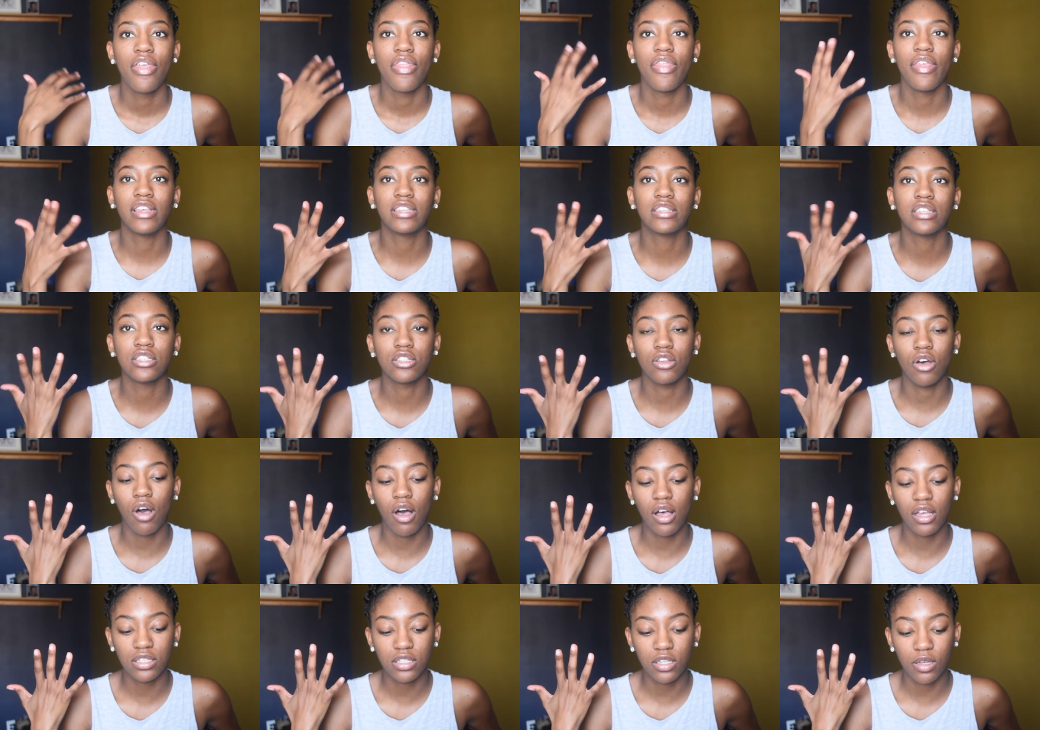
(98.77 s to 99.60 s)
this is an
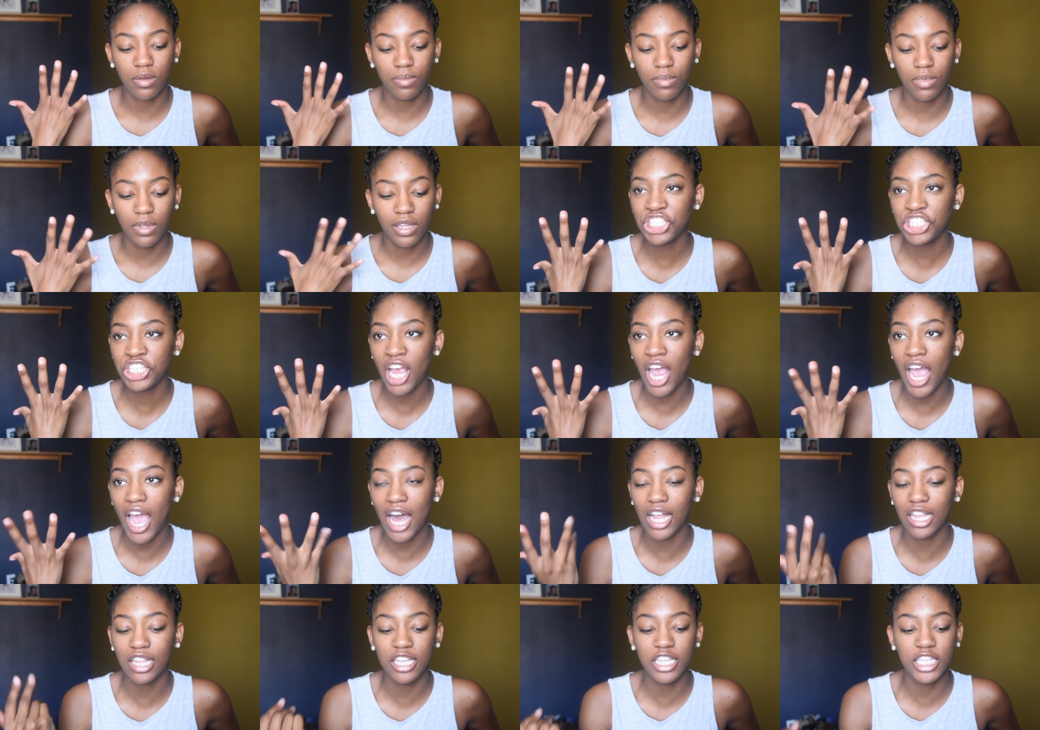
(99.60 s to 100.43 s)
awesome
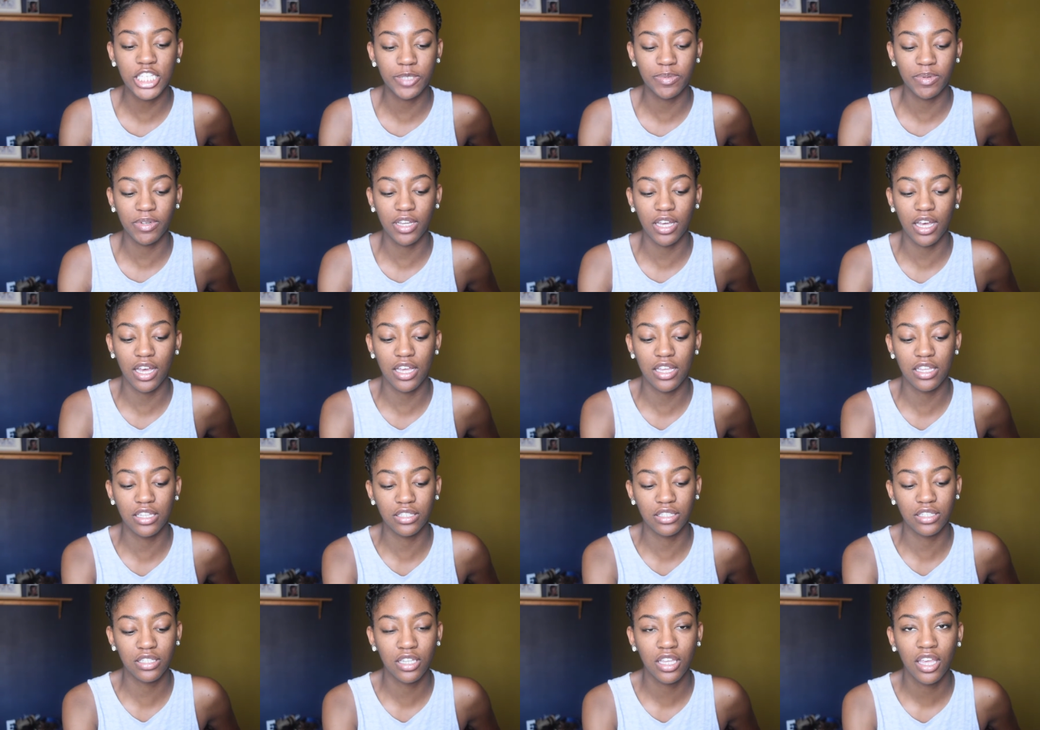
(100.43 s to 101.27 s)
challenge
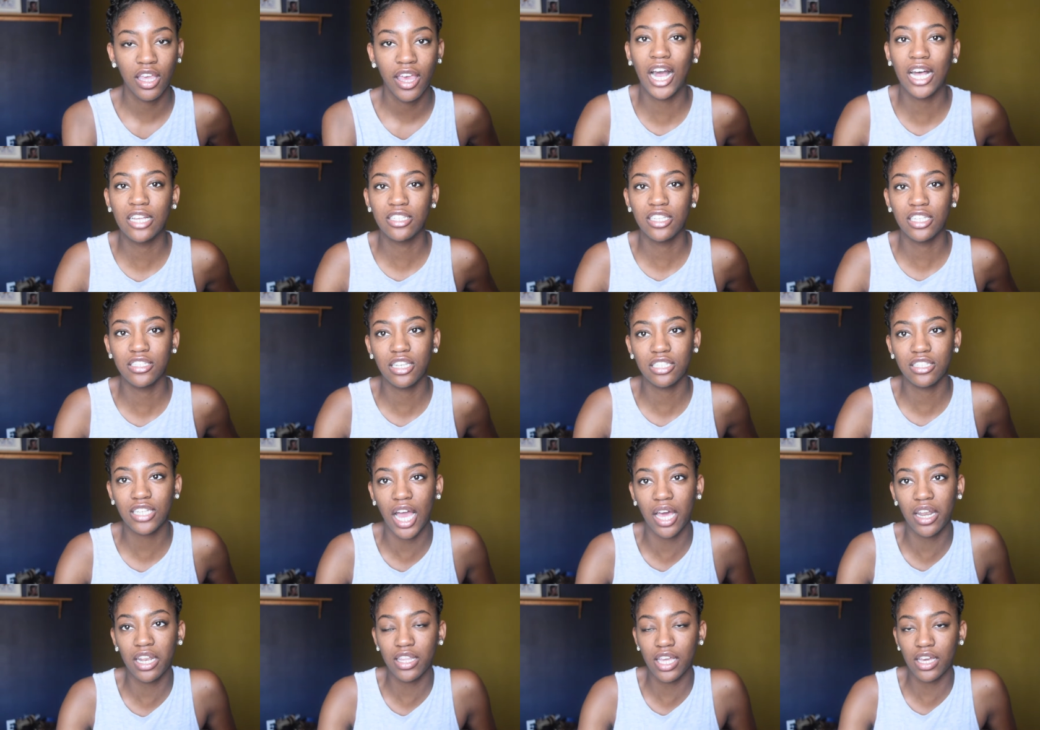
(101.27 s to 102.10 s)
because because it
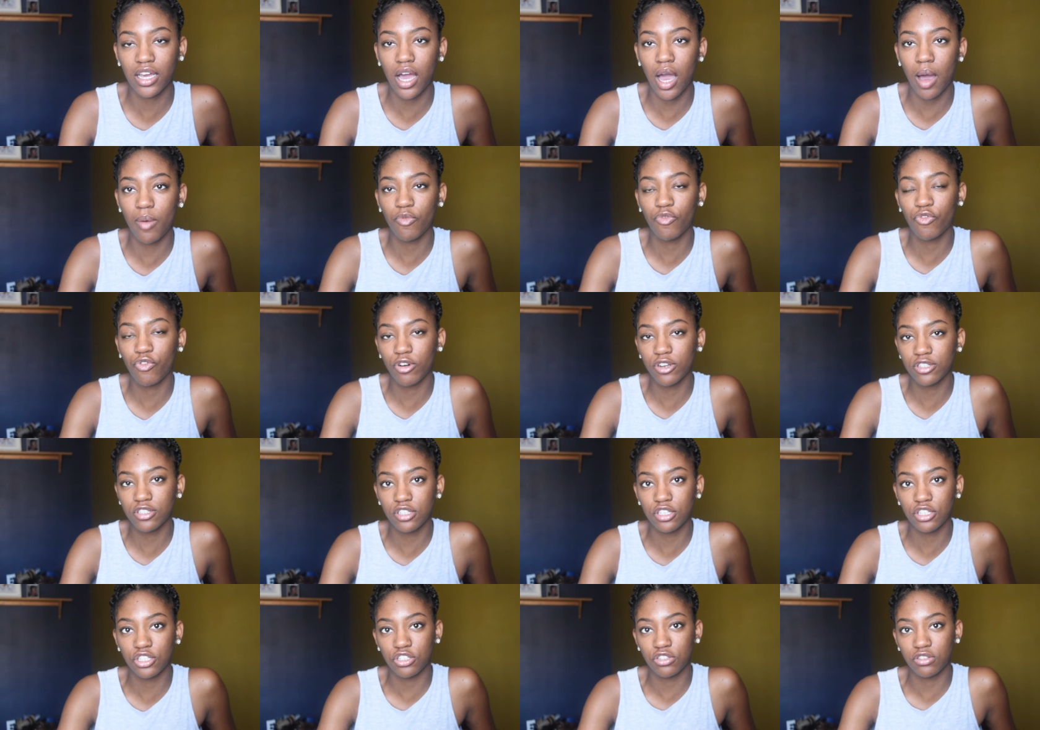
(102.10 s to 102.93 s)
just kind of like um,
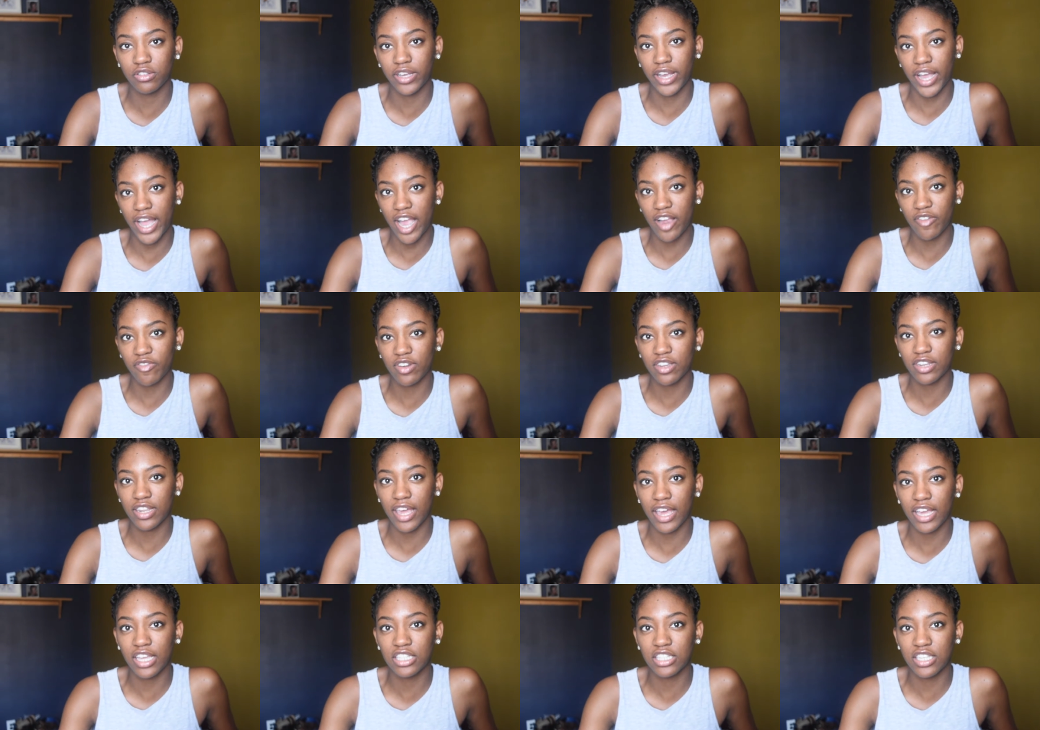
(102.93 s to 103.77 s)
forces you like every
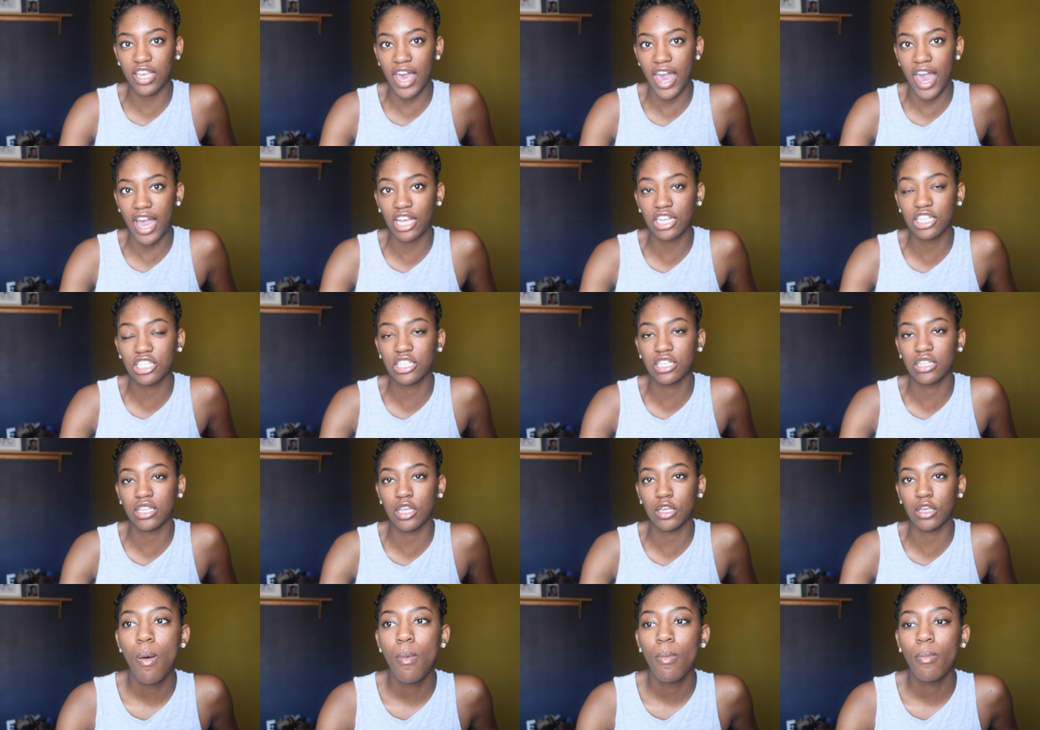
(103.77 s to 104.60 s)
day to
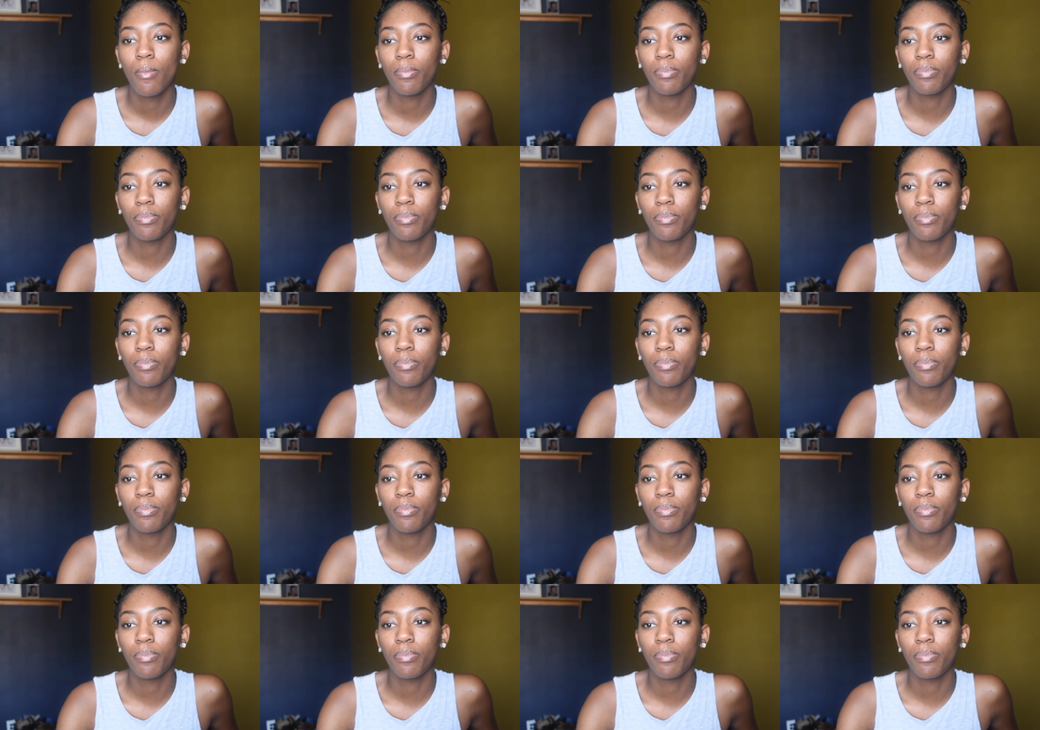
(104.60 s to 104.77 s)
actually